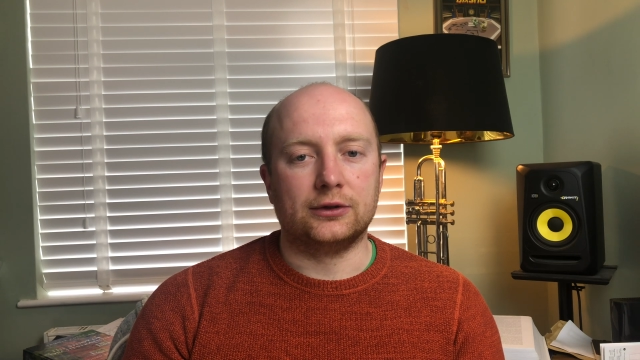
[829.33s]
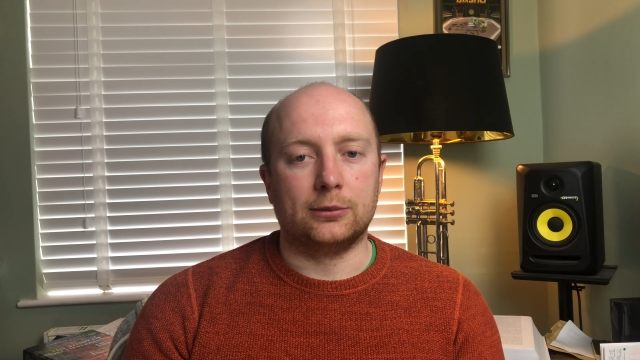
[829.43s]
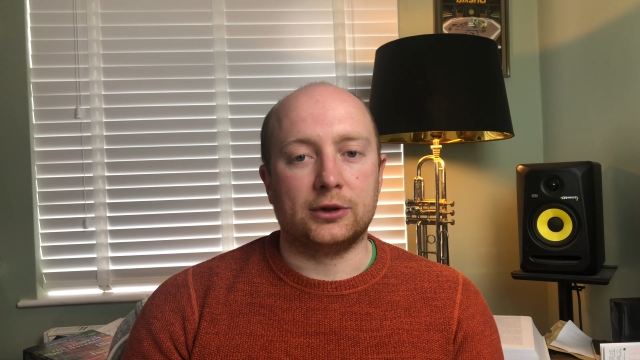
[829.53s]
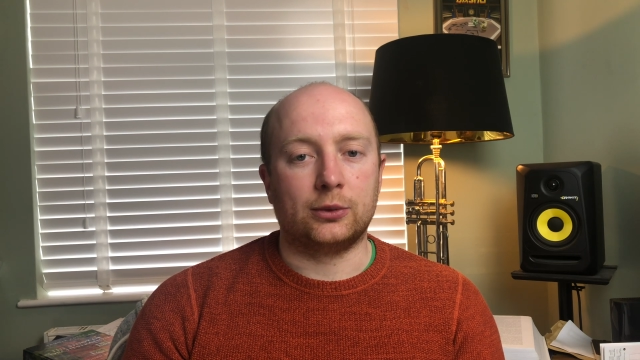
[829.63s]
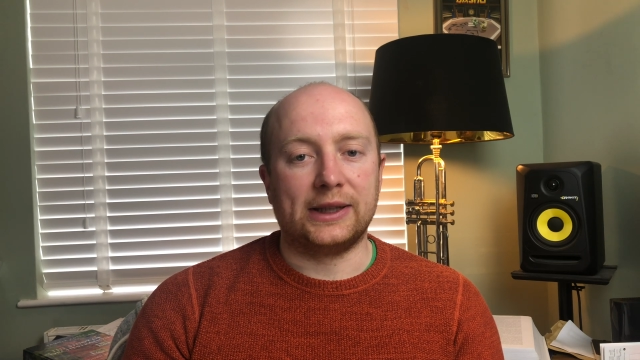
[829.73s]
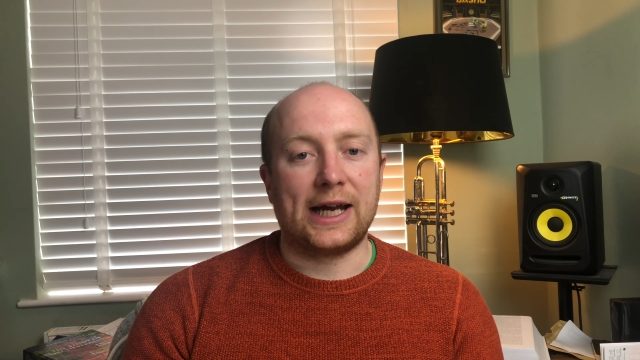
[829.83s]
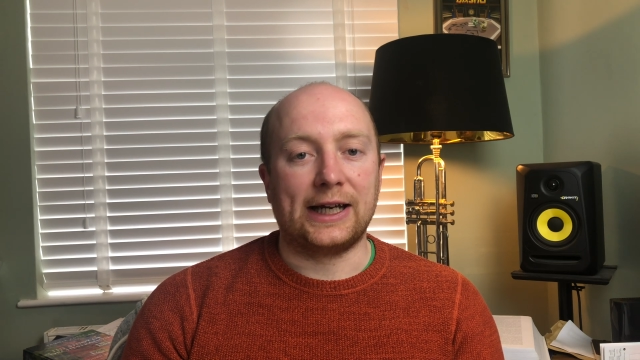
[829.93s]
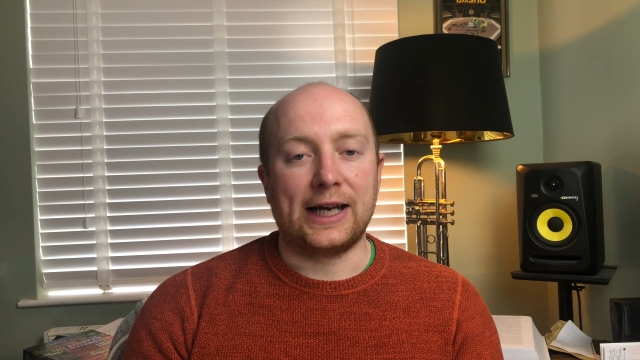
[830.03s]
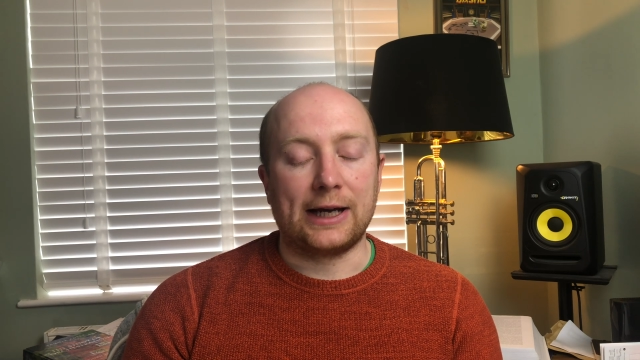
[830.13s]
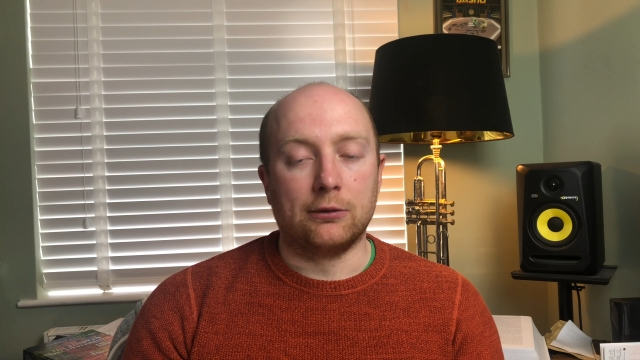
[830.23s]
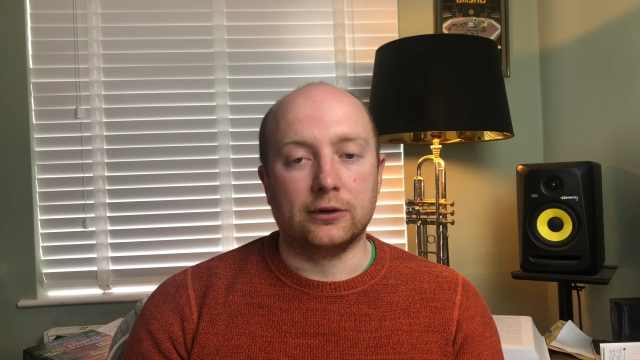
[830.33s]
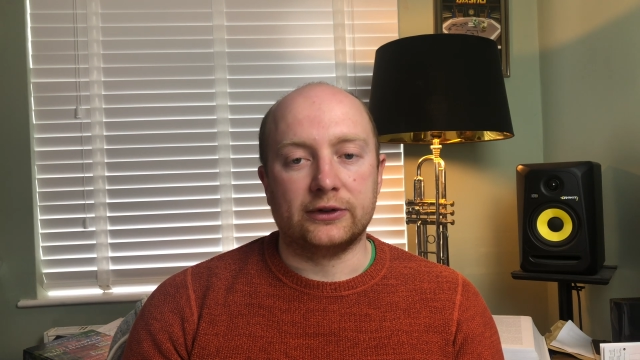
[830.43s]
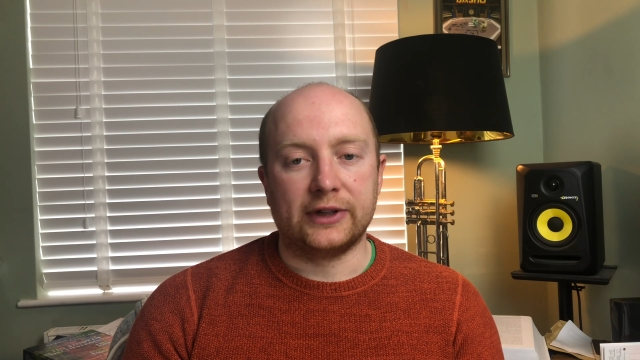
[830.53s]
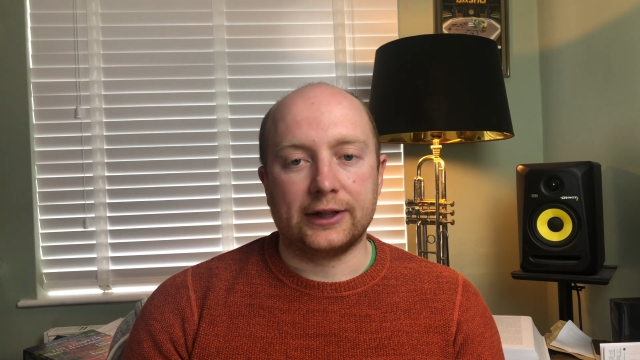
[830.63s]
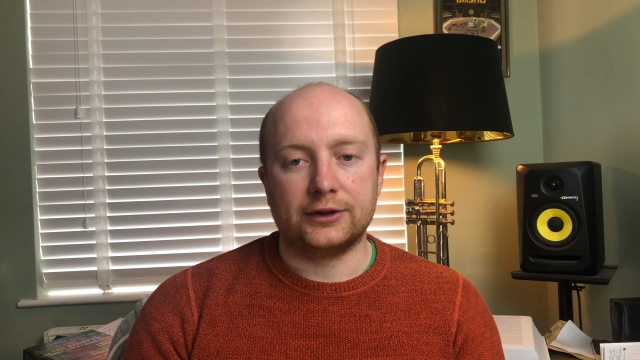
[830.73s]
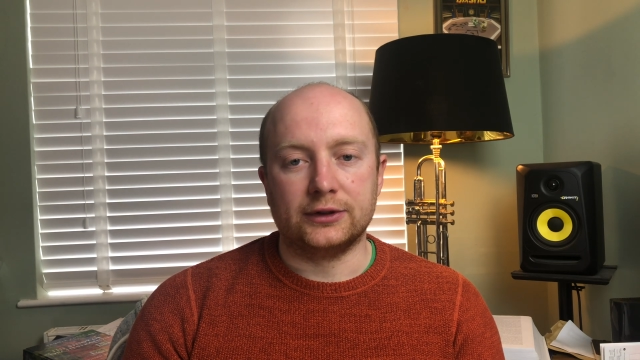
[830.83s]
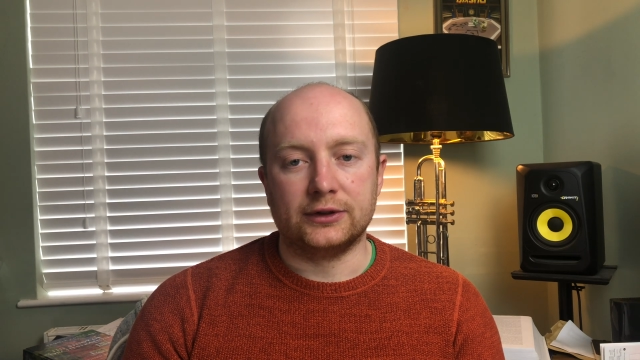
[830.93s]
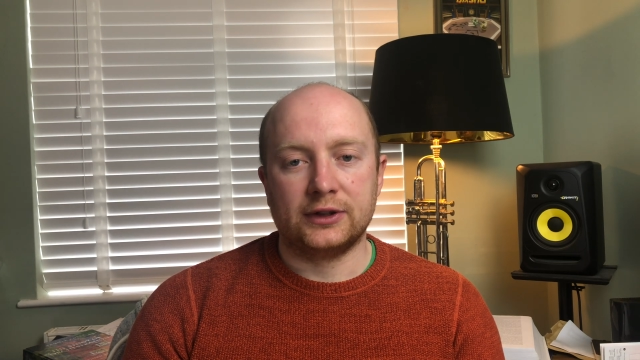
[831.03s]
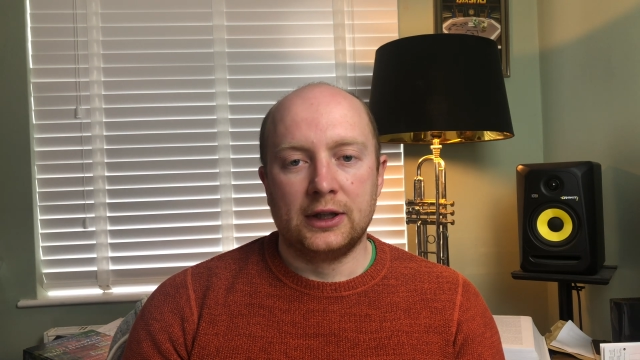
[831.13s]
or between A and A1 sections,